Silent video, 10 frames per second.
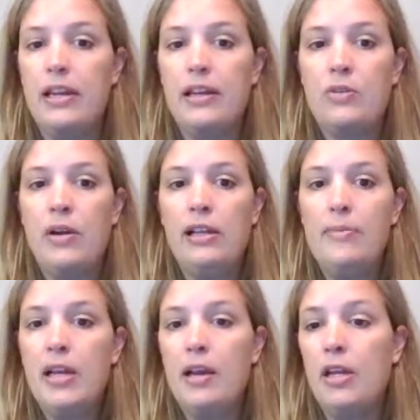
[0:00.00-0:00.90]
is that it's
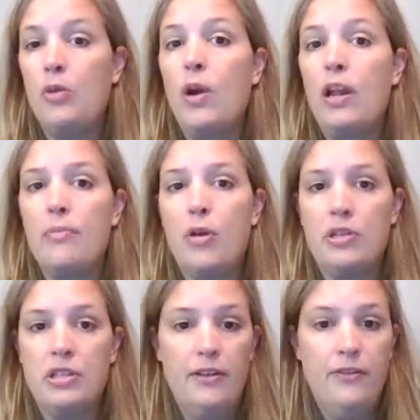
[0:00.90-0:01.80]
quickly becoming one of the
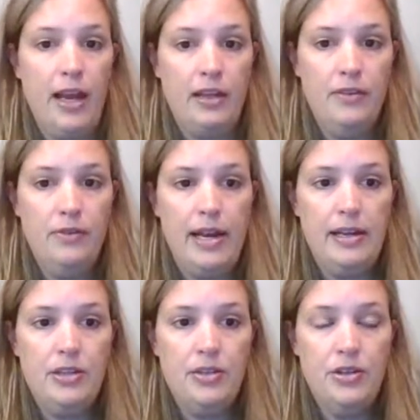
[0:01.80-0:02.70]
most effective
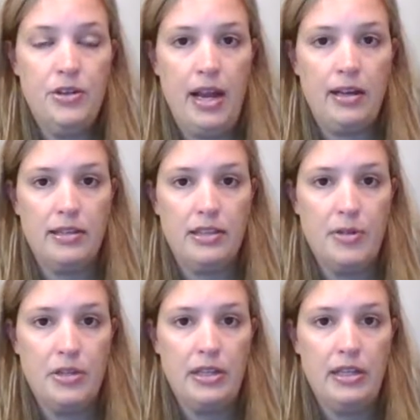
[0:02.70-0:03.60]
ways to attract
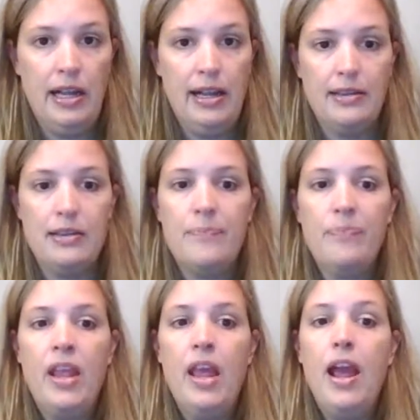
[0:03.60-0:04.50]
customers and clients.
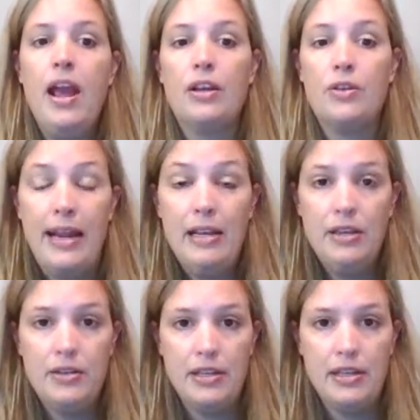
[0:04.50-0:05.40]
And the great
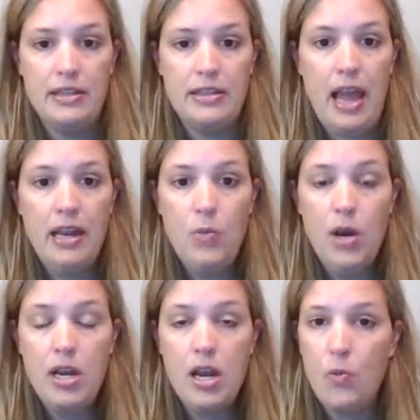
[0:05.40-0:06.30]
news is
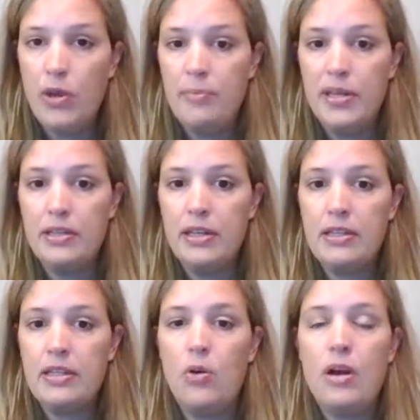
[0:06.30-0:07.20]
anyone with a
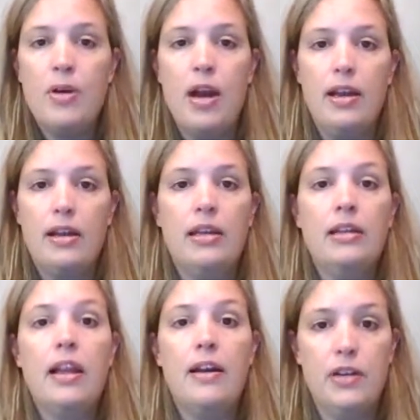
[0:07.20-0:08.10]
business or a product
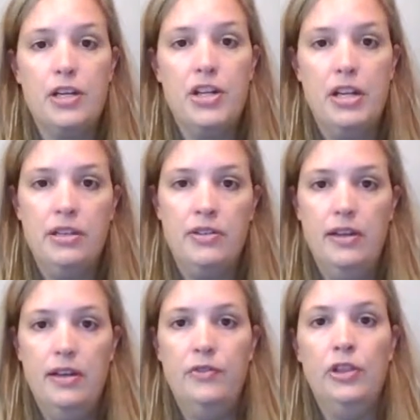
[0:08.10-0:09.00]
can leverage
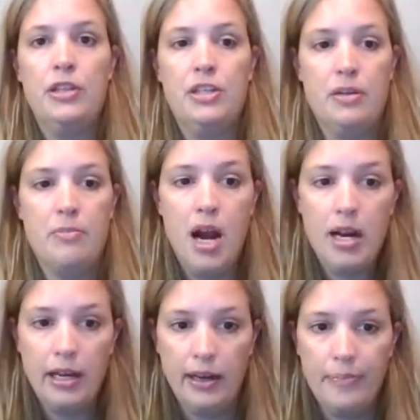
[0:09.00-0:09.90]
influencer
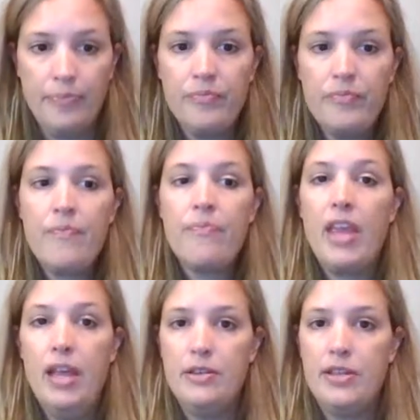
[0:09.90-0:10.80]
marketing
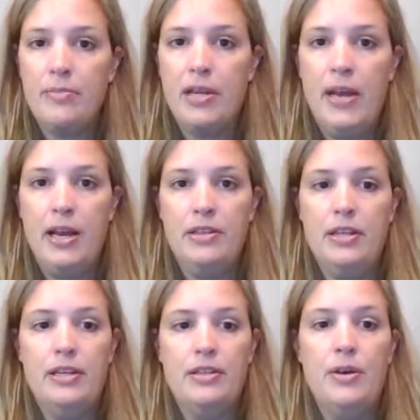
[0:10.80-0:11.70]
in some
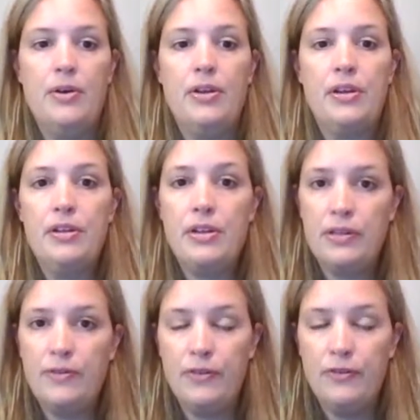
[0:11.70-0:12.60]
capacity. So you can do
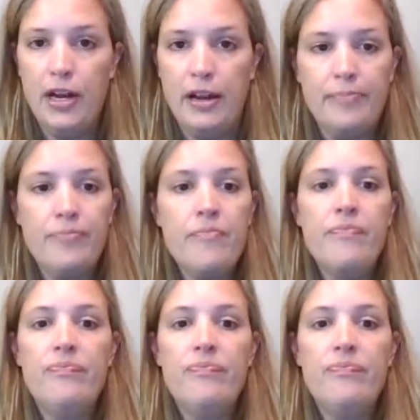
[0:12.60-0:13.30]
this for free